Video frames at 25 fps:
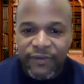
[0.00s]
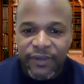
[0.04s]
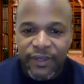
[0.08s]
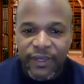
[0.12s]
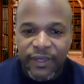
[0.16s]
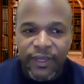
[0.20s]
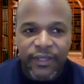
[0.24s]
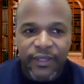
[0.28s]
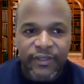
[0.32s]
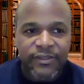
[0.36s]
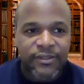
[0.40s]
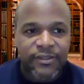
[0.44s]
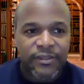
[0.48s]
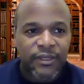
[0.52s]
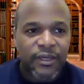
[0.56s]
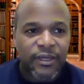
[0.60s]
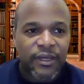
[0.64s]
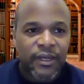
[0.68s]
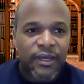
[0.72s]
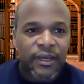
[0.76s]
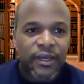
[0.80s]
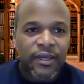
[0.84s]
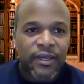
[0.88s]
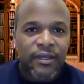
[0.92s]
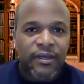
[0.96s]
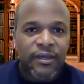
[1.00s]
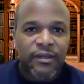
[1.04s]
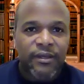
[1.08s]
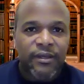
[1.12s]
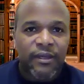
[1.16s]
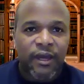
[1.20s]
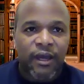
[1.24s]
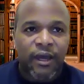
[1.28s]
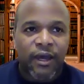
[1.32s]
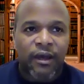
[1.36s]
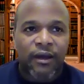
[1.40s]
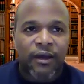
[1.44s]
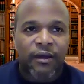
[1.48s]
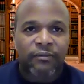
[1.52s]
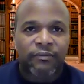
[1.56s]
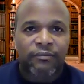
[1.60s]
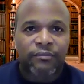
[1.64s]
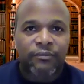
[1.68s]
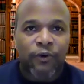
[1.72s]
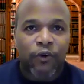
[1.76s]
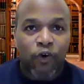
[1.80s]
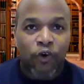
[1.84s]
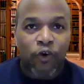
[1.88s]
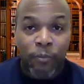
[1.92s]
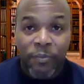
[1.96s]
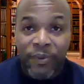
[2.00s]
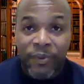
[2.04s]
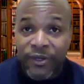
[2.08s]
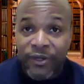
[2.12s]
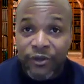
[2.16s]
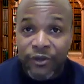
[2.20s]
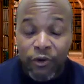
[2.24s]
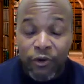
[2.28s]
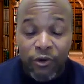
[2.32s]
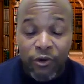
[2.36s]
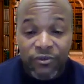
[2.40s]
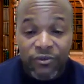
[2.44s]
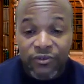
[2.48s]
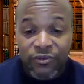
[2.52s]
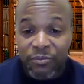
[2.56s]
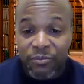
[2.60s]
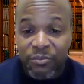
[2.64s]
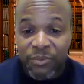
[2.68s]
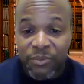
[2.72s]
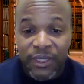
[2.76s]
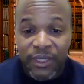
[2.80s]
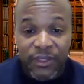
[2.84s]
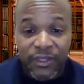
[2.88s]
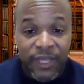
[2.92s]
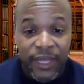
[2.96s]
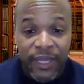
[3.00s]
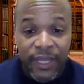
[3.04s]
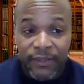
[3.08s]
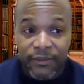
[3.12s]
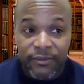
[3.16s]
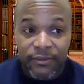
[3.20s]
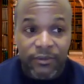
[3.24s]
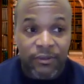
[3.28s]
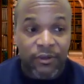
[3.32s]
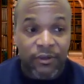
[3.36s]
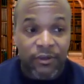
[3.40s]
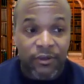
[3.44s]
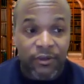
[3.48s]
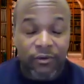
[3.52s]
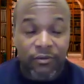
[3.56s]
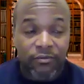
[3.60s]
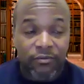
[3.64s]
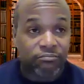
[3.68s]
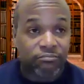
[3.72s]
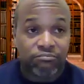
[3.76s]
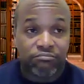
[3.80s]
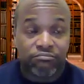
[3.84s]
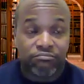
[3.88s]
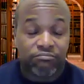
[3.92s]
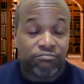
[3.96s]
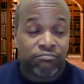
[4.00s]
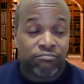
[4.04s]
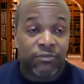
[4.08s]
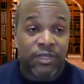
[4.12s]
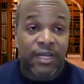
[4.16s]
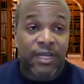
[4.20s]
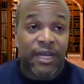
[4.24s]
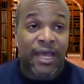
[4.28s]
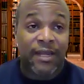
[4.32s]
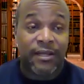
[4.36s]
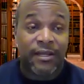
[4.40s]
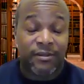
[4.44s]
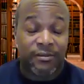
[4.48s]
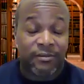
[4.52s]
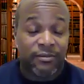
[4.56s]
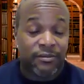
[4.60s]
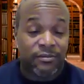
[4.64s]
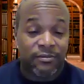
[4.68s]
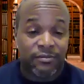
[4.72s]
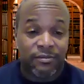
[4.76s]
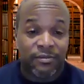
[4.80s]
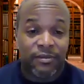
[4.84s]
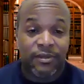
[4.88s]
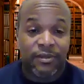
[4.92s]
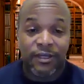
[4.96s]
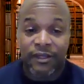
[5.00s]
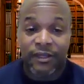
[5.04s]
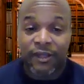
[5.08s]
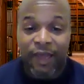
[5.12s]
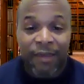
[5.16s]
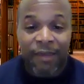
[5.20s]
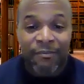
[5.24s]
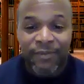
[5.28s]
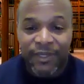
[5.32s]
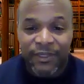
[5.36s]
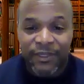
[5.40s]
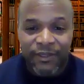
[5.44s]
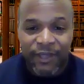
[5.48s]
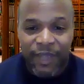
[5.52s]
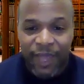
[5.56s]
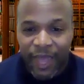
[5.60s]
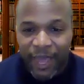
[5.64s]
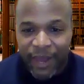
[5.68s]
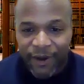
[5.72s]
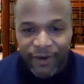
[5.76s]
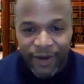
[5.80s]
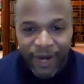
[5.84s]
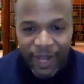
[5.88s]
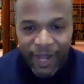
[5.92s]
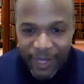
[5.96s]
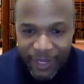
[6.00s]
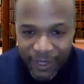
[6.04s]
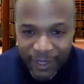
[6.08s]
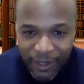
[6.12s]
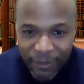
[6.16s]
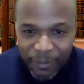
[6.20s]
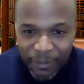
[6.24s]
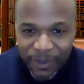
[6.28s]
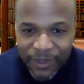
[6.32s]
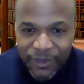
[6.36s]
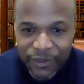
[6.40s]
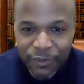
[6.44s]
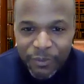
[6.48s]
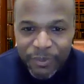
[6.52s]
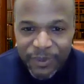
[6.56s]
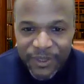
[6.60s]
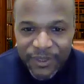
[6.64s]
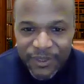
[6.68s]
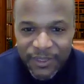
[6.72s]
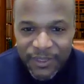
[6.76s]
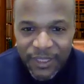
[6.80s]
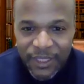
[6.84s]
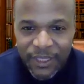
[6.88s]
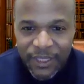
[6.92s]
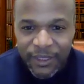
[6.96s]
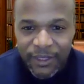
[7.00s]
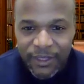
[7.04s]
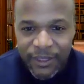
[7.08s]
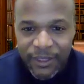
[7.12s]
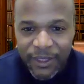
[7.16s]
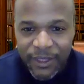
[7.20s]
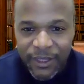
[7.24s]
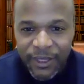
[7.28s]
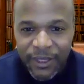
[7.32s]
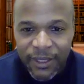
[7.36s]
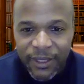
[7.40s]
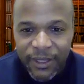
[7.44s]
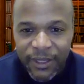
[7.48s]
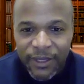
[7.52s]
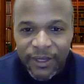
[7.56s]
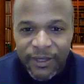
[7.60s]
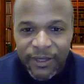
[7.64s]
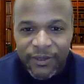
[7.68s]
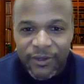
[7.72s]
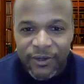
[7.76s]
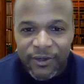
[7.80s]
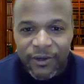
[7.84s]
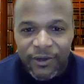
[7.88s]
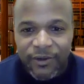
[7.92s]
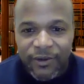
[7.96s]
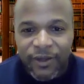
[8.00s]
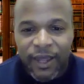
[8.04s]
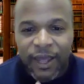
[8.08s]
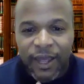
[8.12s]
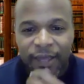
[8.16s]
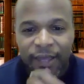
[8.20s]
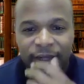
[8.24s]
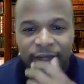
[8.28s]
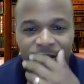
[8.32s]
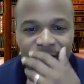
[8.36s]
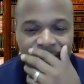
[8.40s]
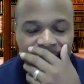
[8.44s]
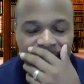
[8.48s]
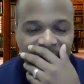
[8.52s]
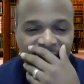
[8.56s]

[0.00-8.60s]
He has opened doors for me that, you know, that I mean, how did I end up at UPC? You know, I